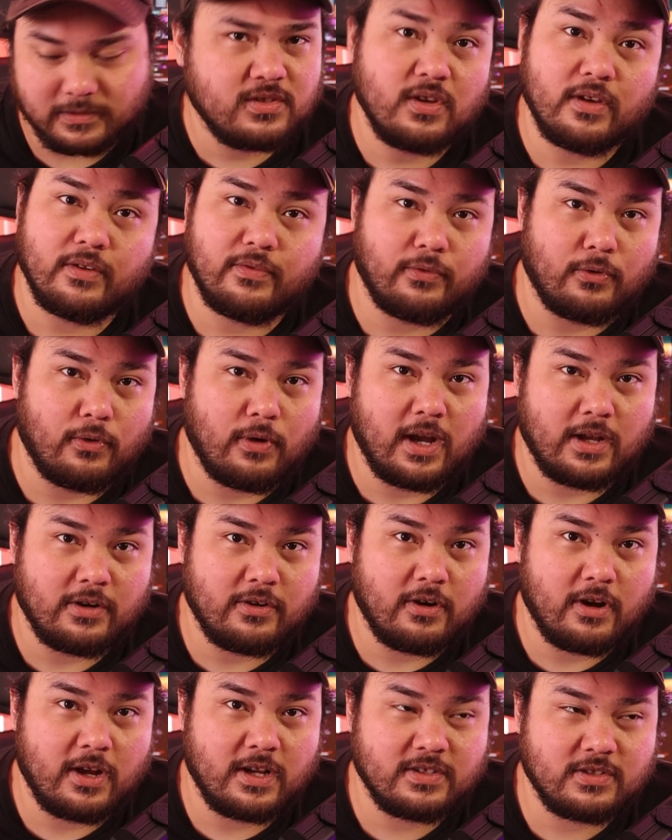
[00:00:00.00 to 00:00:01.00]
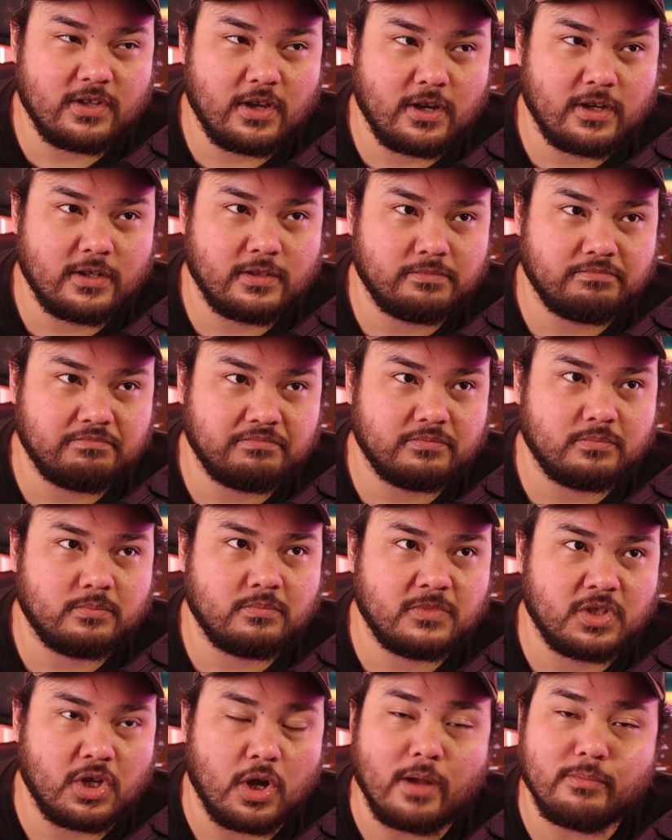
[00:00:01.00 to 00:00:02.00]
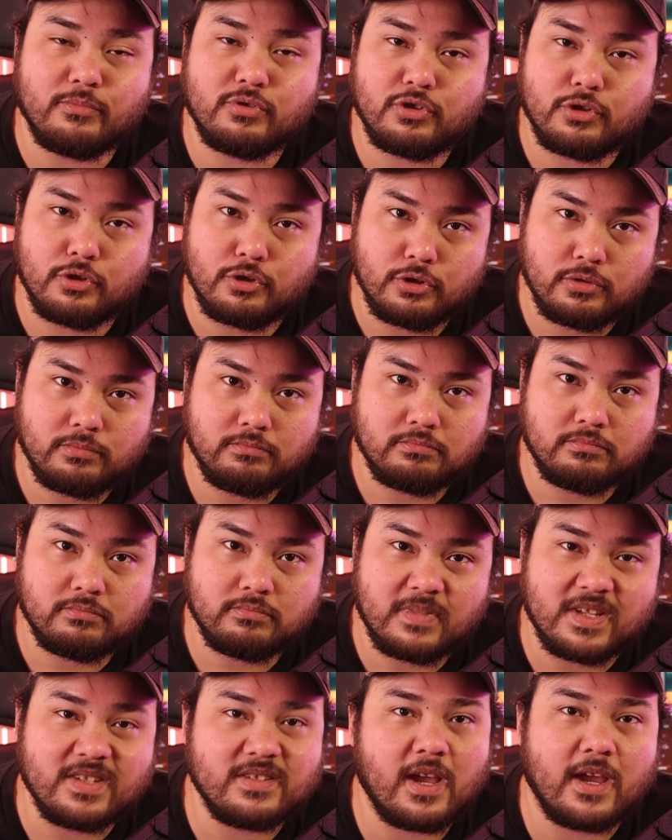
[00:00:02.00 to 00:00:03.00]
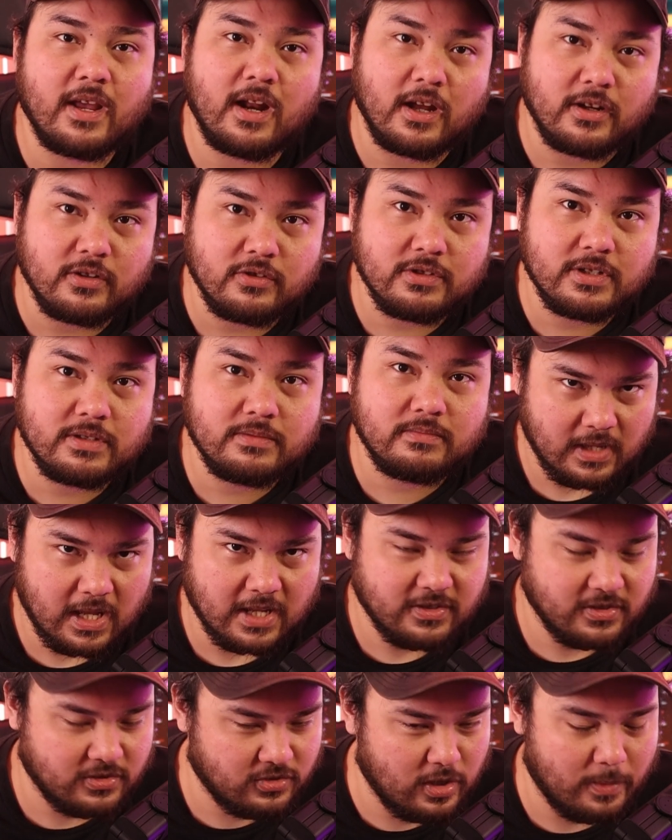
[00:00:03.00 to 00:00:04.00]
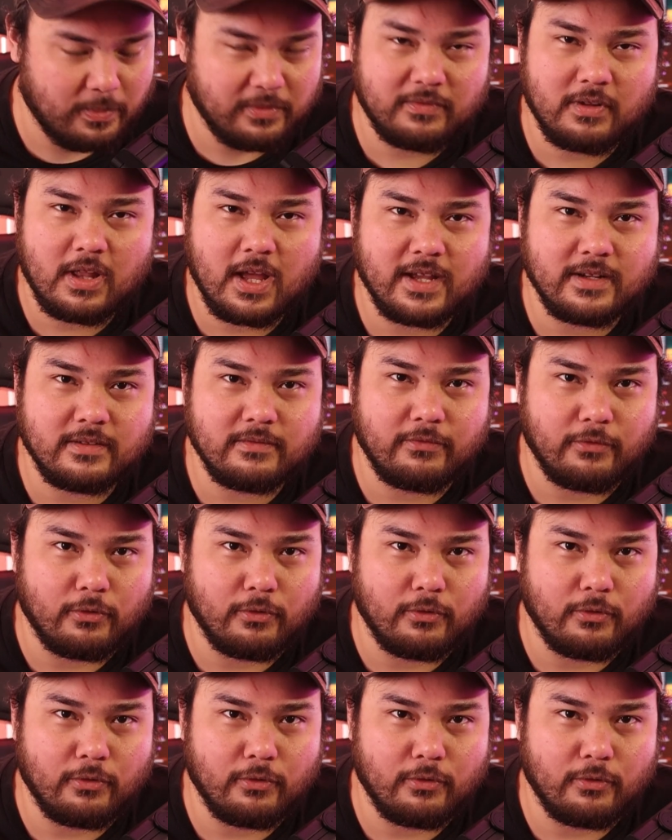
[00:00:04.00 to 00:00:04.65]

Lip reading: So 400 ISO times 2 is 800, that's a stop of light.